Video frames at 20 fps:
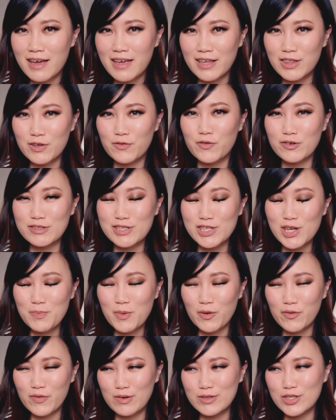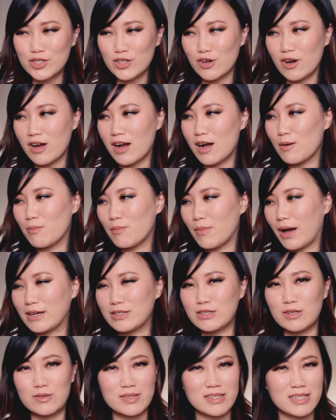in the foreseeable future, um,
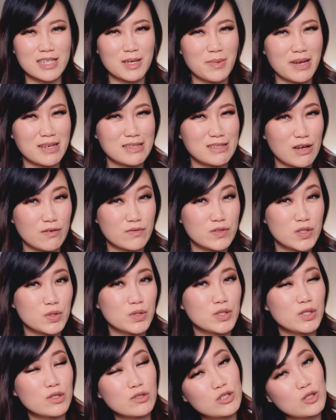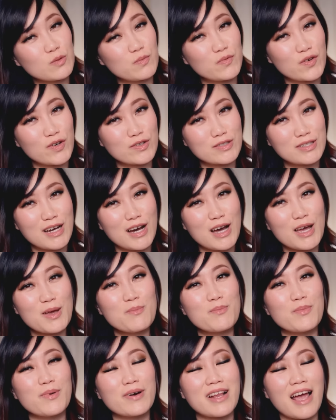I don't see myself doing YouTube full
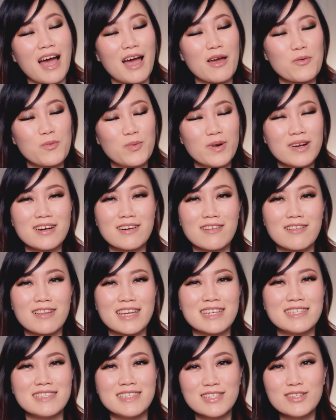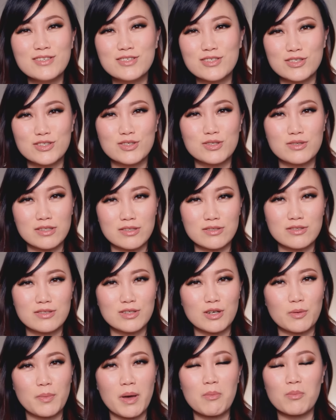time, but I will continue to do
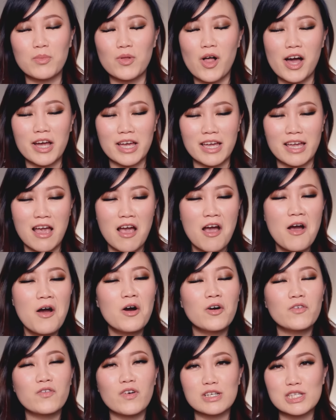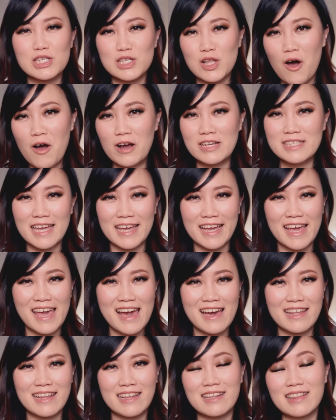YouTube and blogging for as long as I
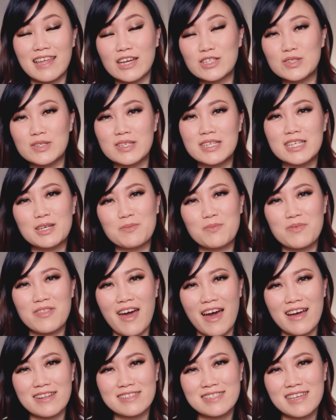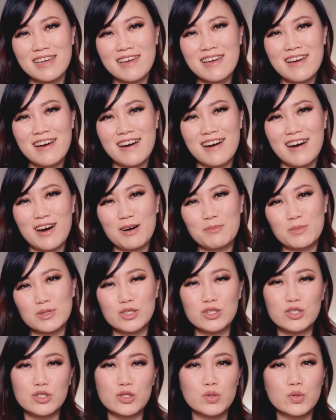can, and I like to keep that um,
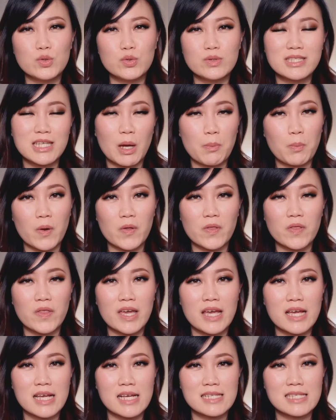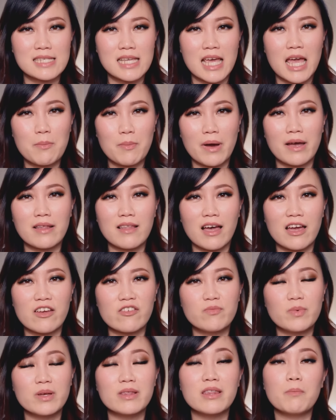two separate things in my
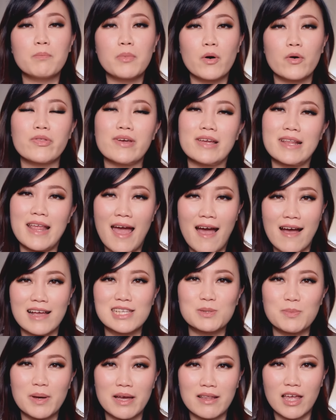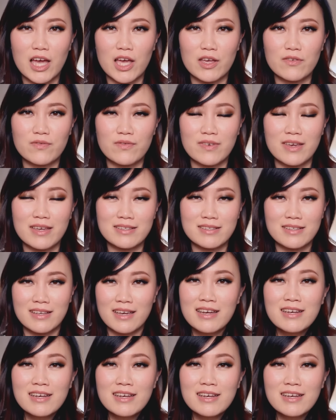life, but they both enhance my life in